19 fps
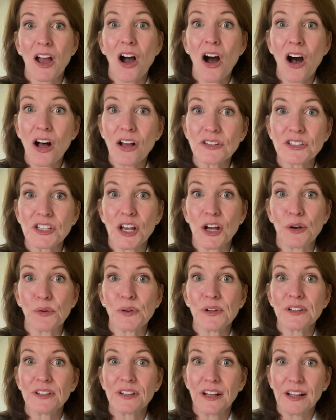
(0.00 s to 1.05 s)
Also,
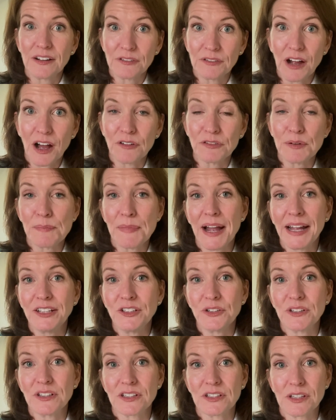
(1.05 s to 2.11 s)
I'll remind
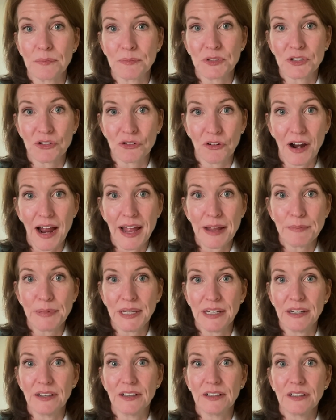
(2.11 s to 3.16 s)
you to subscribe
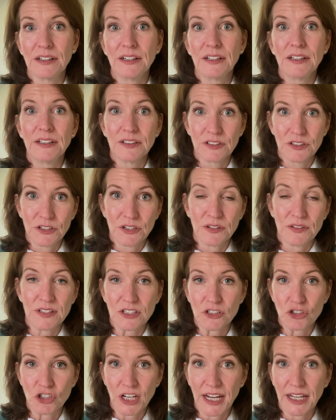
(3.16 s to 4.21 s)
here to this
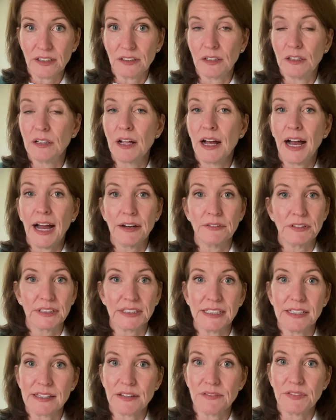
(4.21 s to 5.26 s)
channel. I
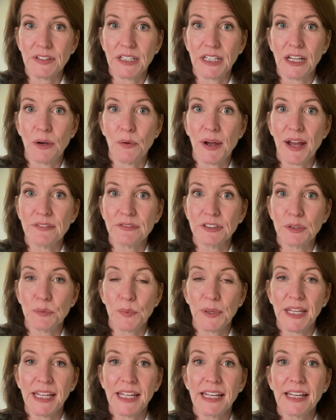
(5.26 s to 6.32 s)
release a video every
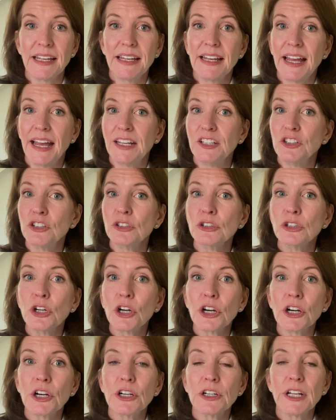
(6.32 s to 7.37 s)
week, and you'll
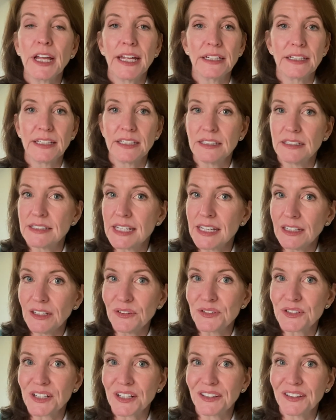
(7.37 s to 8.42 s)
learn and continue
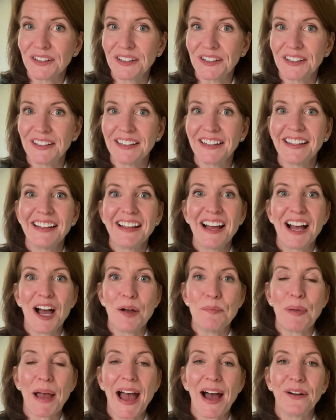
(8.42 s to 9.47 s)
to learn
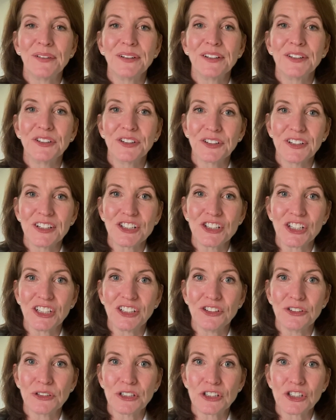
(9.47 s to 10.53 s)
about nourishing
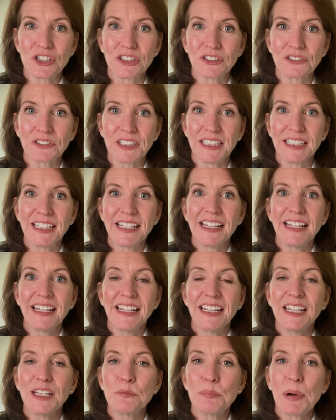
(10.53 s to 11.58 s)
your children
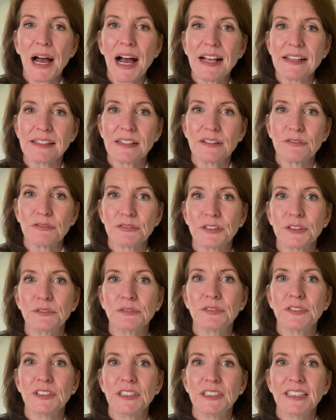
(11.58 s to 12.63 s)
in positive,
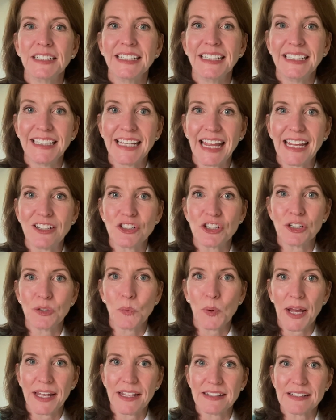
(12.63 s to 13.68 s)
fruitful, engaging
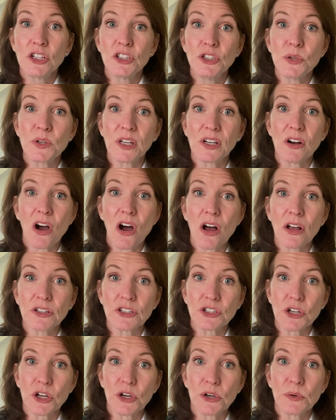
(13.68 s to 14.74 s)
ways. You can
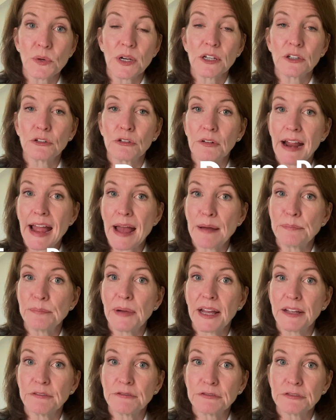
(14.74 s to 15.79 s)
also grab
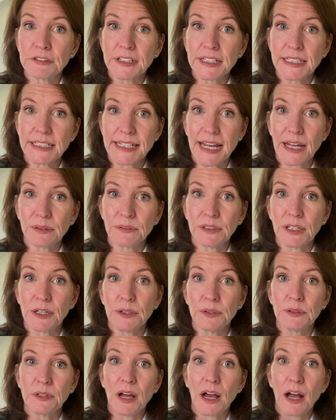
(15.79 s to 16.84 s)
my free
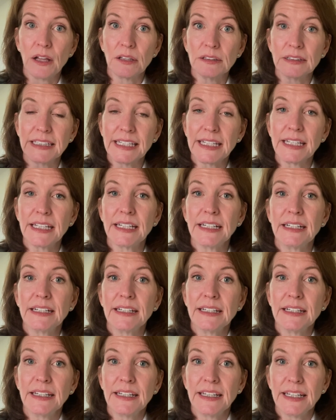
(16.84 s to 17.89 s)
download. I'll link it
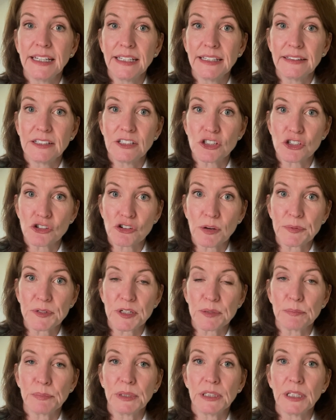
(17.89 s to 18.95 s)
in the
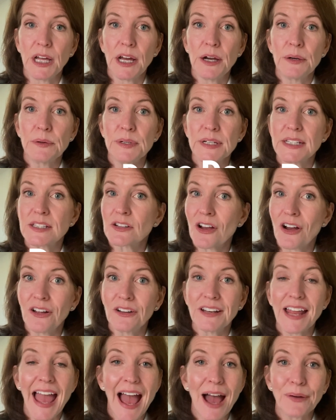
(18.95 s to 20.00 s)
description below. It's called
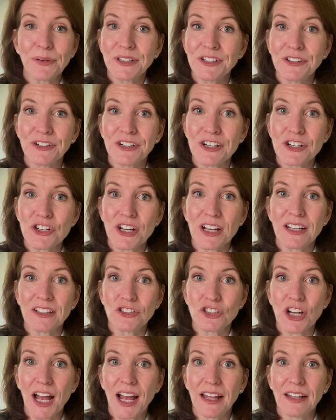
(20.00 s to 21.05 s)
How to Nourish a
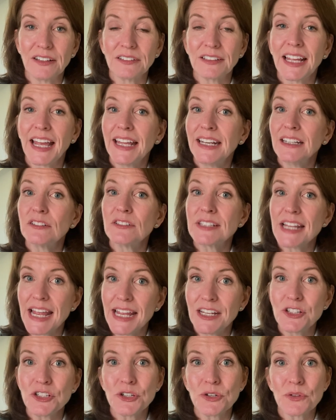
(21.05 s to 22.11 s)
Child, and it
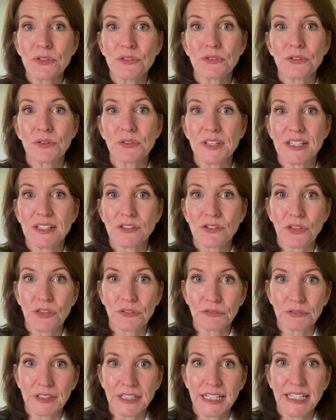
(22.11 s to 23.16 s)
takes you through these
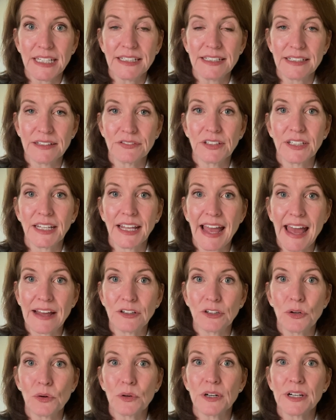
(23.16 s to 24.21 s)
3 different
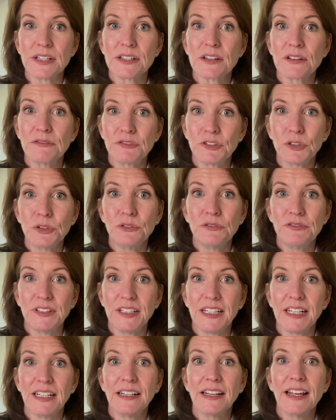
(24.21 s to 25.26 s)
categories: food,
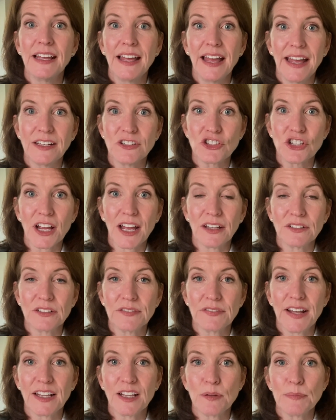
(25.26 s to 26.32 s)
feeding, and child
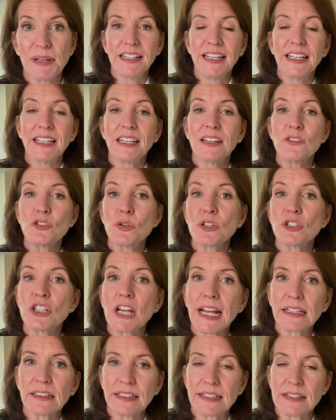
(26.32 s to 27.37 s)
development. It gives you a
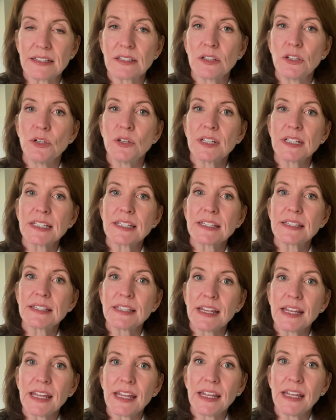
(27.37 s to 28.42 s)
checklist so you can
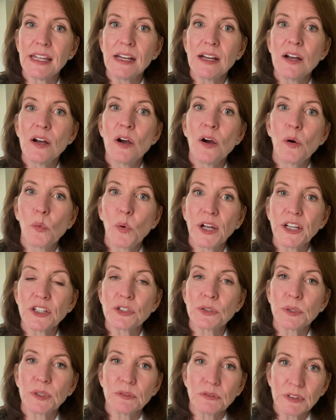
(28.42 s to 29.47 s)
see what you're
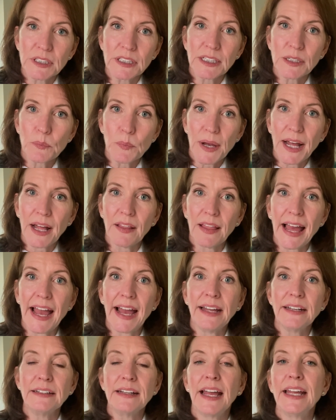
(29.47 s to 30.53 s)
doing really well
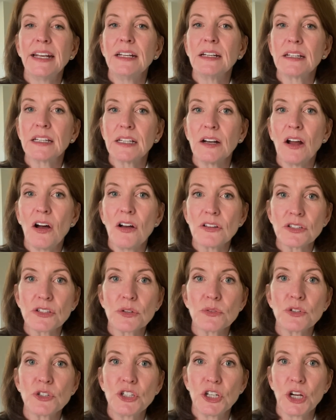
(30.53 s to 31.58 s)
at, and it can also
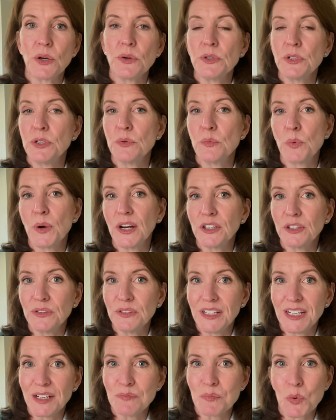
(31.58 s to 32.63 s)
show you where you
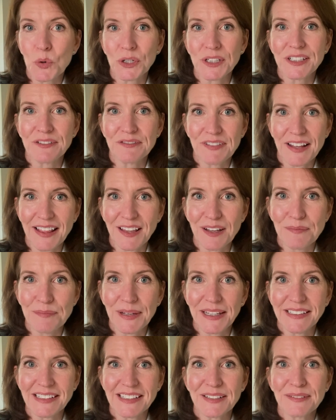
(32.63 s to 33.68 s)
need more
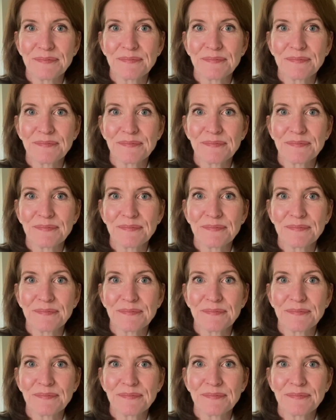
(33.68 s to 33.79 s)
development.